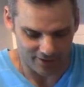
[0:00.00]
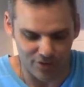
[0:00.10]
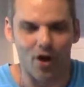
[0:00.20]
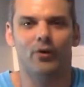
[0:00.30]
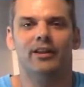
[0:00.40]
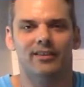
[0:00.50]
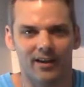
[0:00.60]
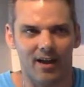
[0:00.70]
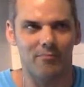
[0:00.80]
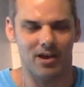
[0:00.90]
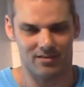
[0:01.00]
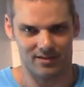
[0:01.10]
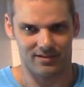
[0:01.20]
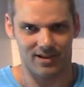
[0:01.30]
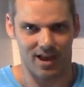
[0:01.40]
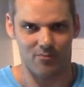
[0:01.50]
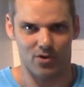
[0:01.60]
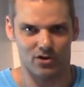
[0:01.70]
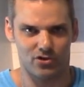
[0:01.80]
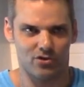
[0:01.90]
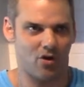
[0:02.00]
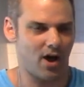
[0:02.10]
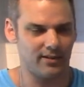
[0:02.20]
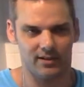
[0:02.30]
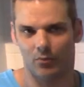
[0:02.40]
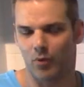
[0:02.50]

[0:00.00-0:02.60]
knowing that I make this sandwich, you know, I said,